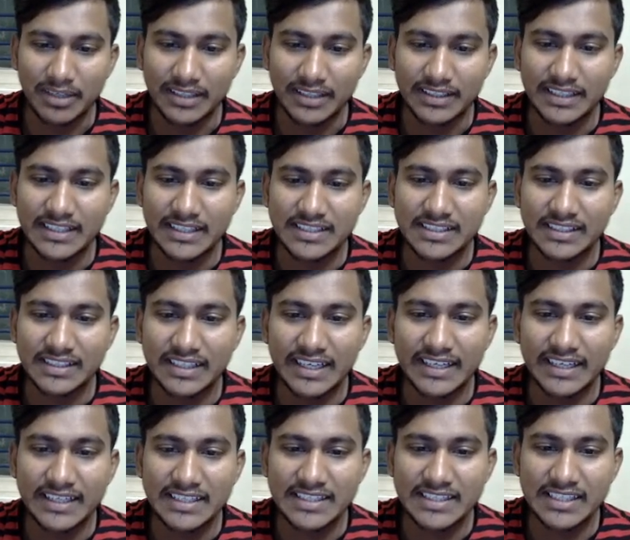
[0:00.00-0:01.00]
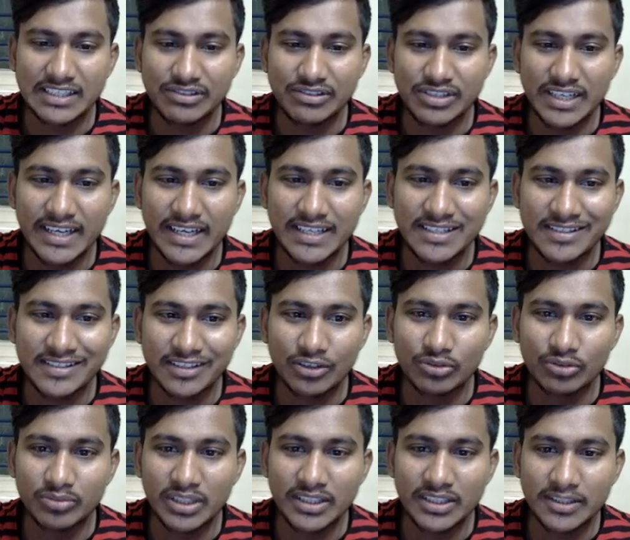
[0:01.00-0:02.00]
That is rate is given as how
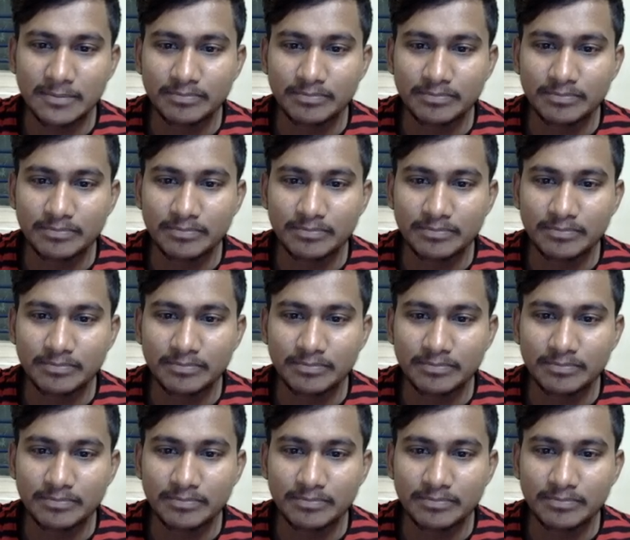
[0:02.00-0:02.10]
much?